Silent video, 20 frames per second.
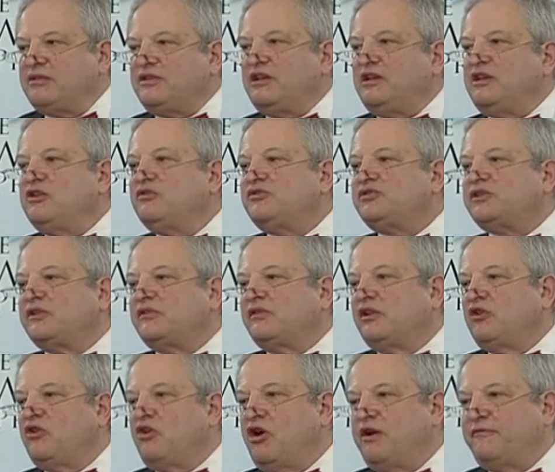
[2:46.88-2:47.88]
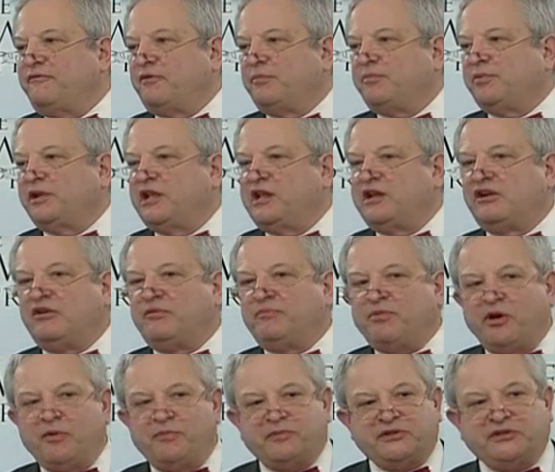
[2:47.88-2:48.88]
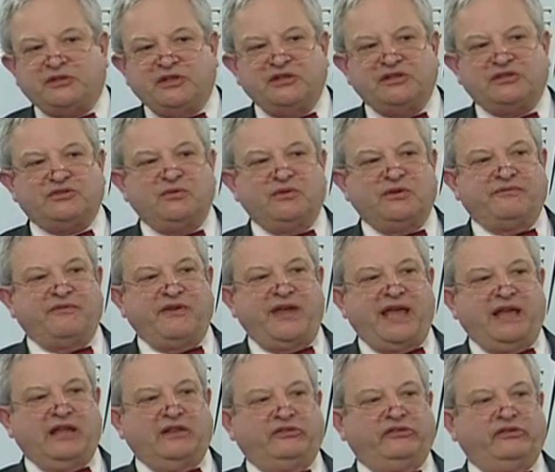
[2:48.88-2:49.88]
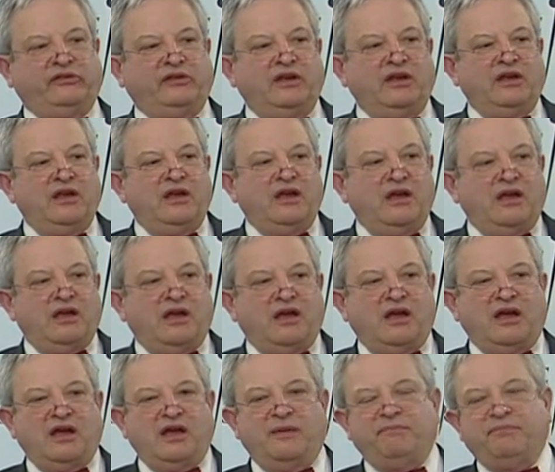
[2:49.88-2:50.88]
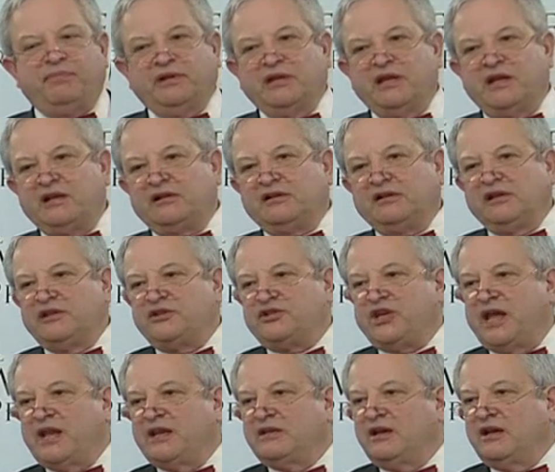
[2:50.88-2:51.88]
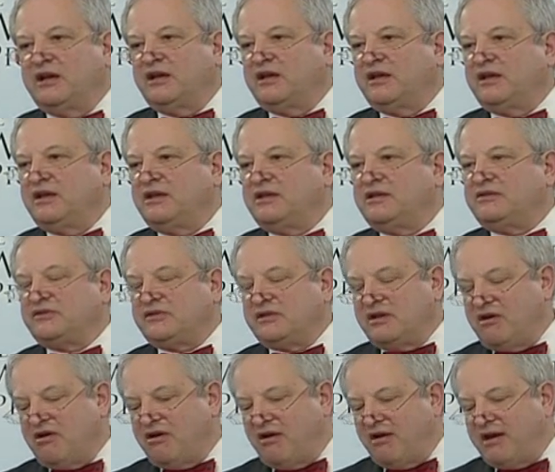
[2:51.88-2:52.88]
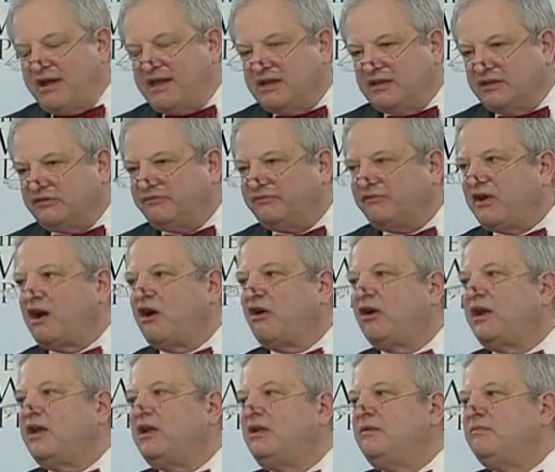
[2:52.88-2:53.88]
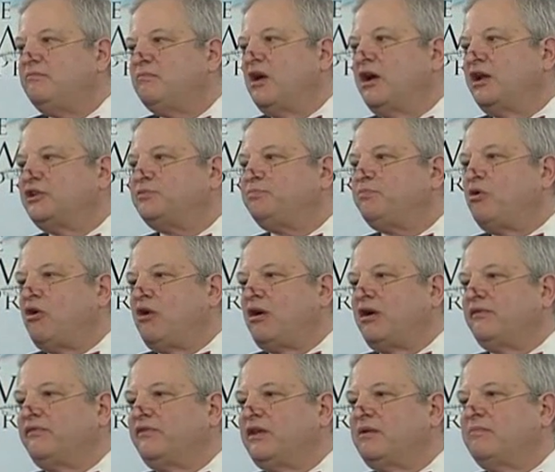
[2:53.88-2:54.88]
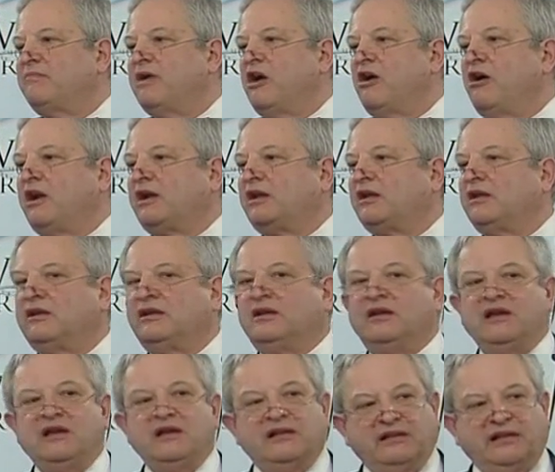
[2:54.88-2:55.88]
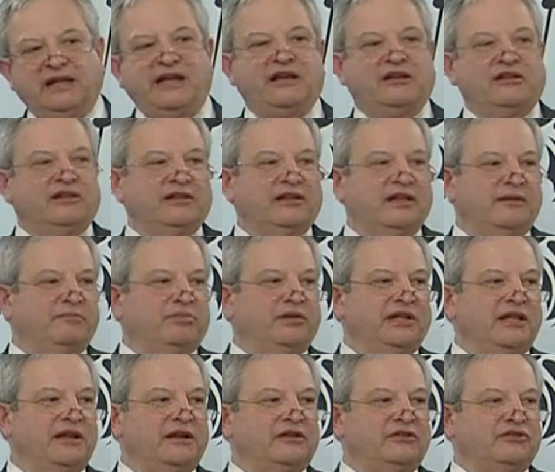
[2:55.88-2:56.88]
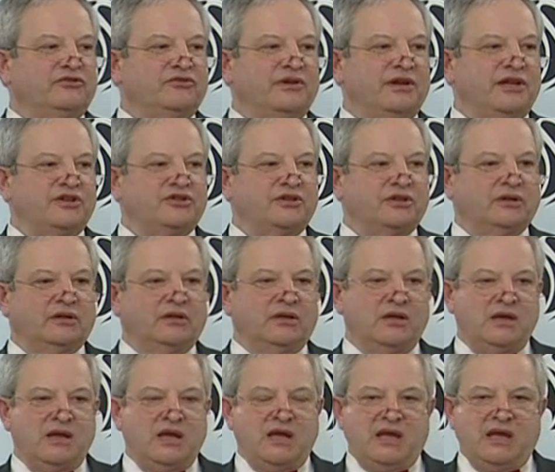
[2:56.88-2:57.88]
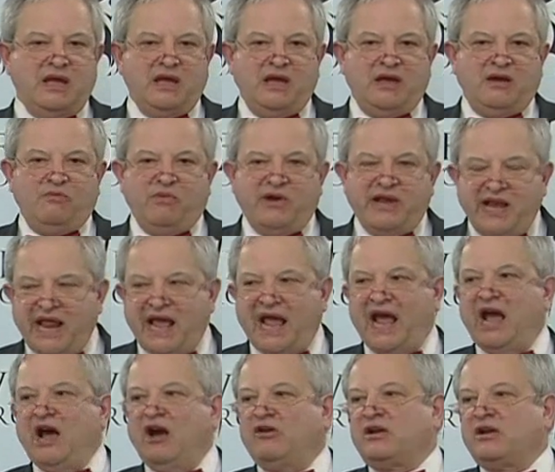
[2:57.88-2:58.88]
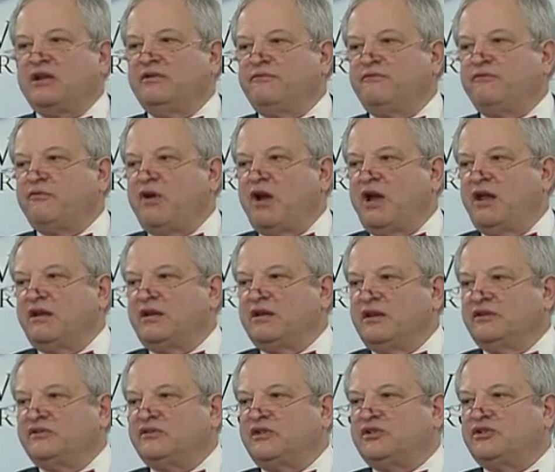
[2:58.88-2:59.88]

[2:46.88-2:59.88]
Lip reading: the use of the law for political purposes to advance political agenda is very much part of the American legal and political tradition. We now confront a